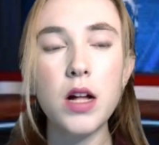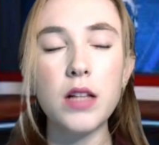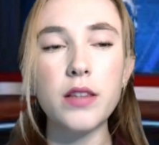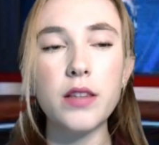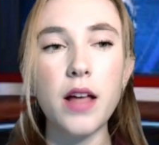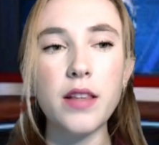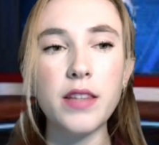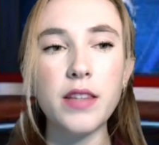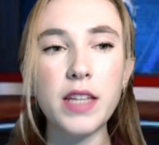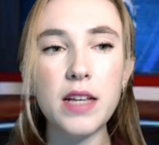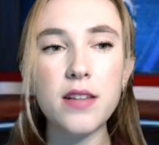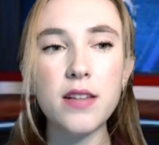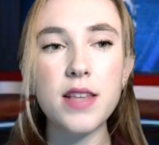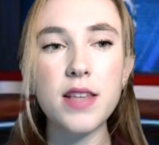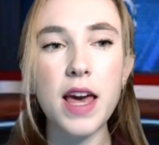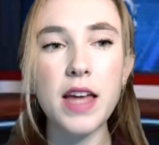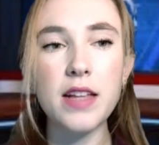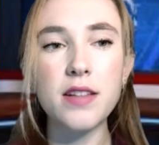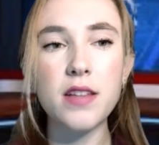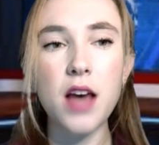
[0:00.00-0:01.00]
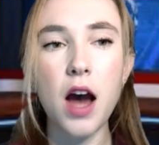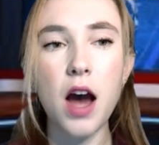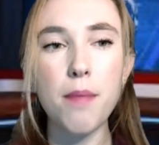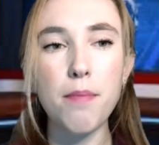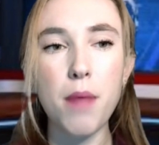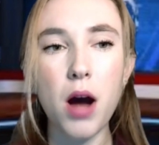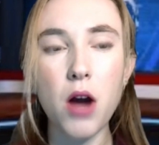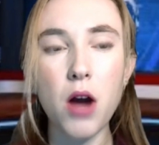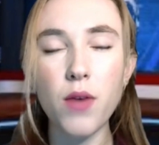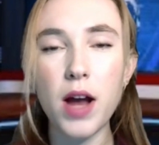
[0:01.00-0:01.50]
Lalise
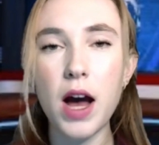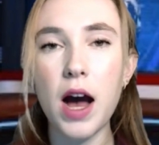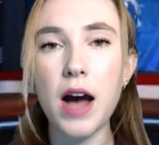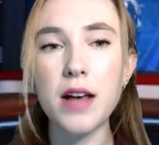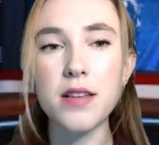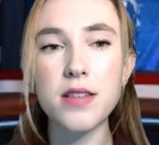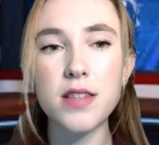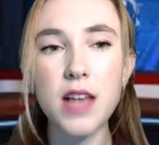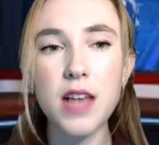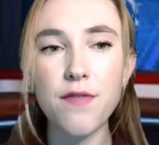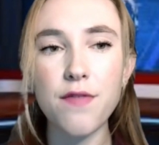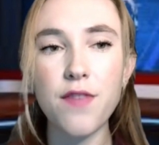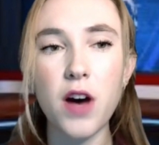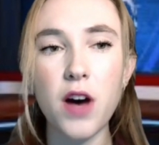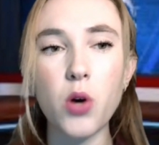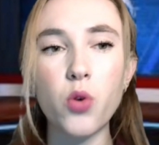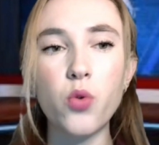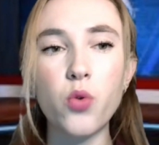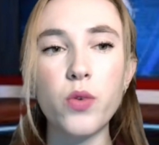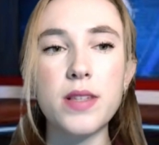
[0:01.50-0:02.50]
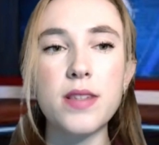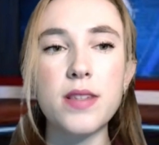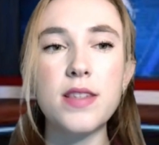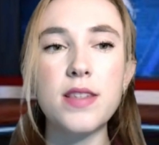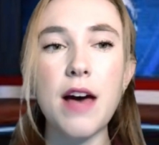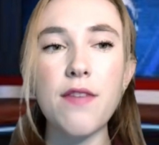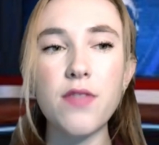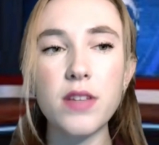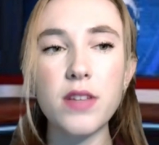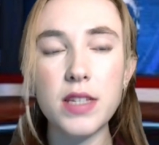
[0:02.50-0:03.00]
Tamara Asafa, who was
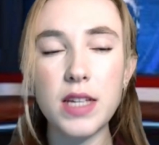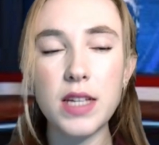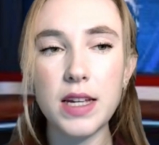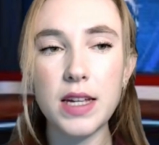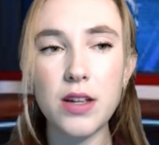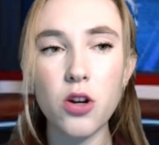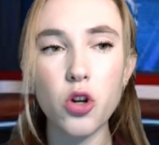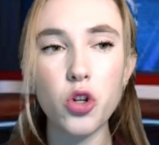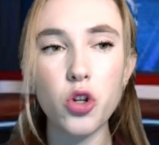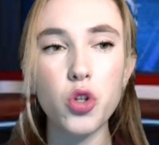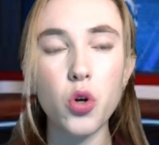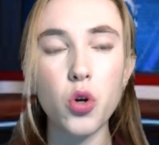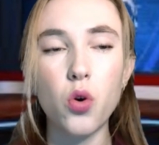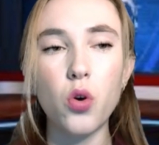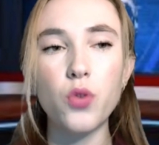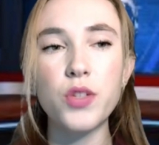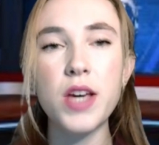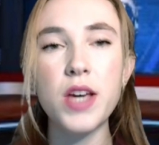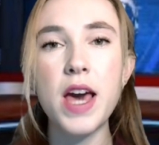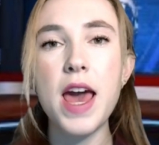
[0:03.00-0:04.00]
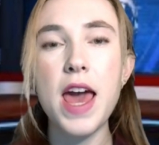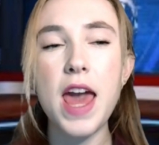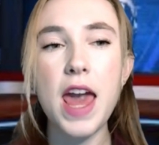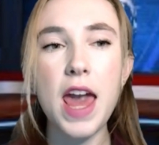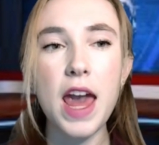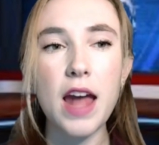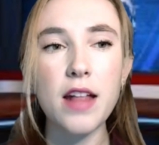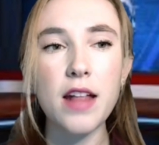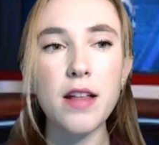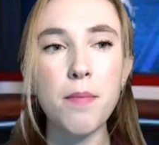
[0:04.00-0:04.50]
17 years old,
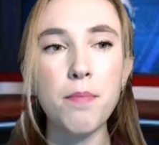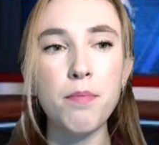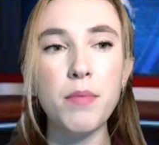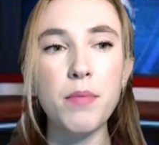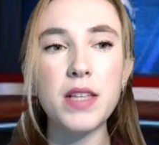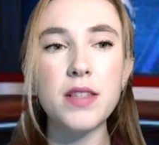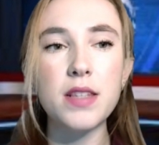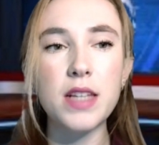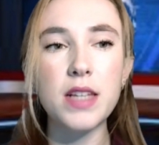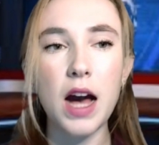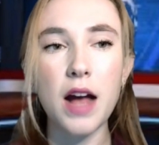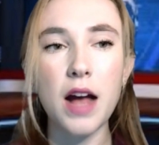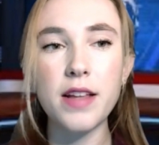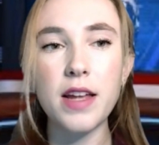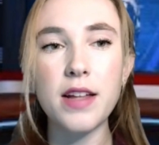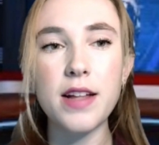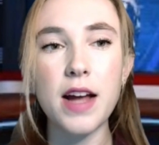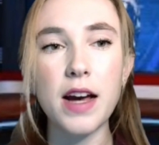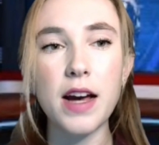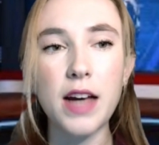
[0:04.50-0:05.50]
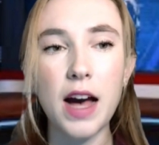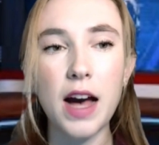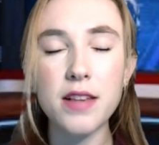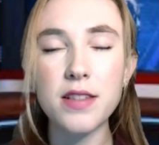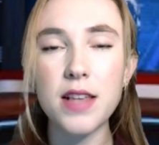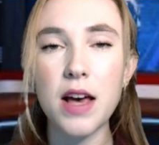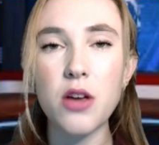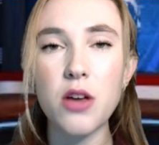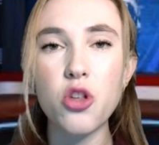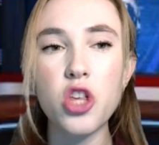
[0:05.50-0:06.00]
and Misgane
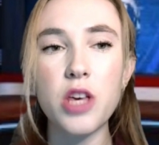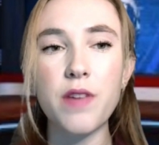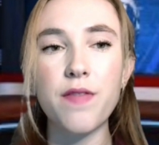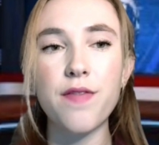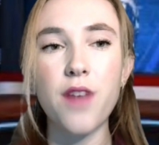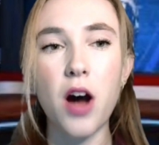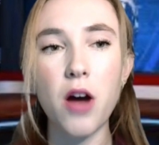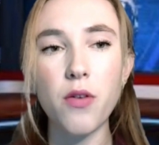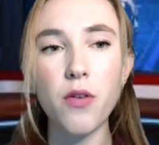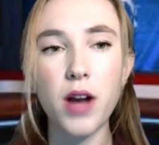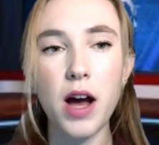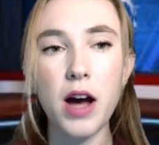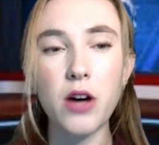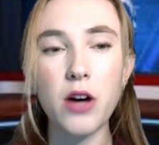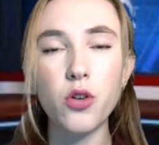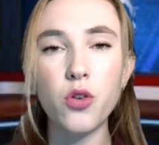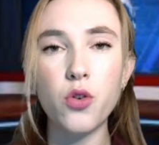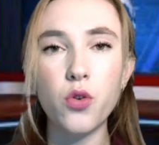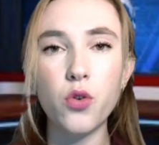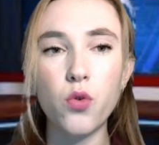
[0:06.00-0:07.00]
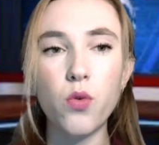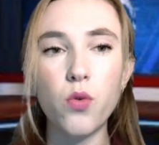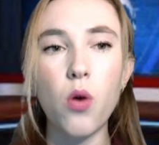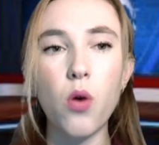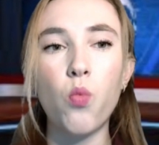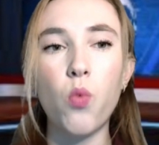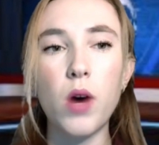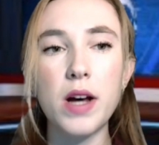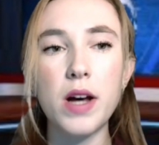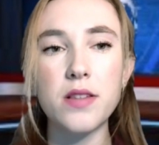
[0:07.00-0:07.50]
Nagasa Shifara, who
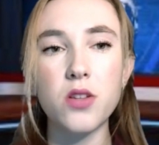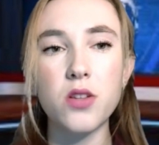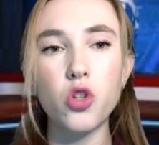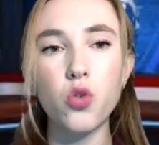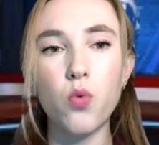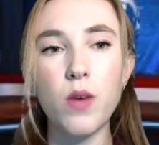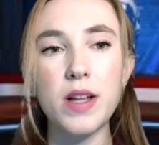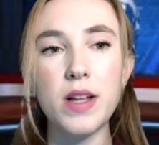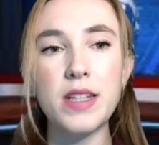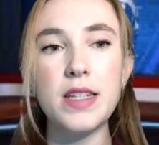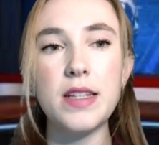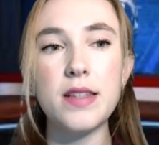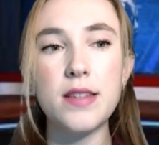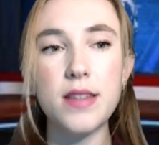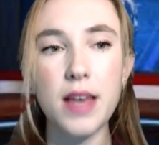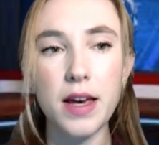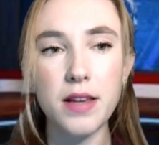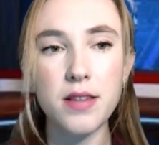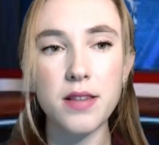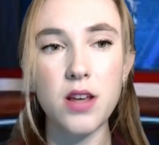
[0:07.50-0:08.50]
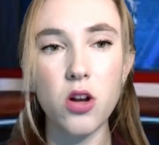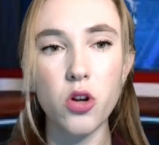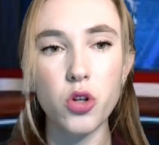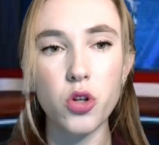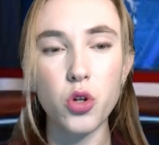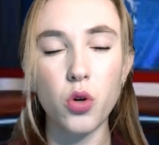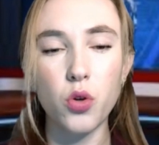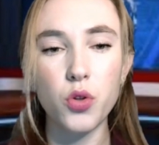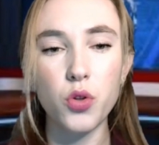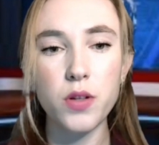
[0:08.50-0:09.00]
was 26
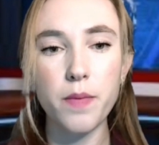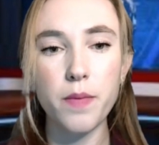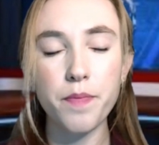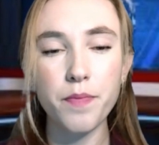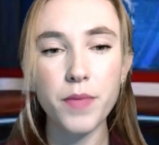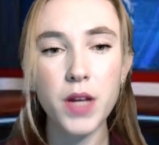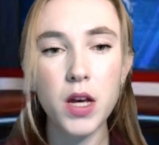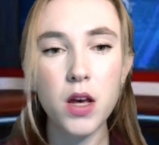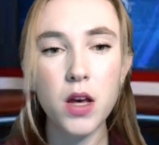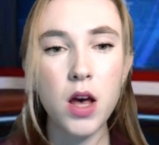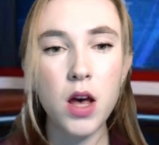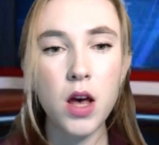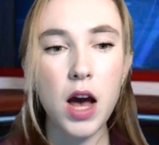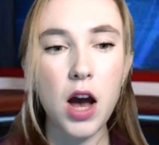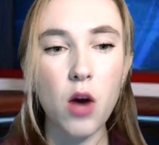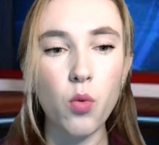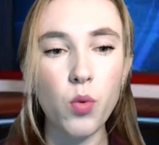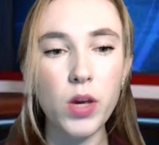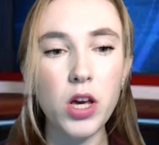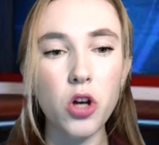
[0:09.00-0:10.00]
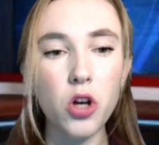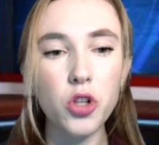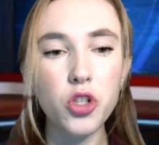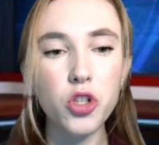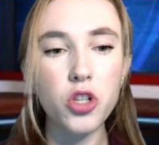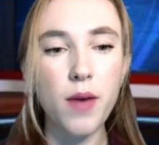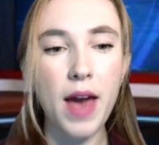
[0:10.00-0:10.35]
years old. We also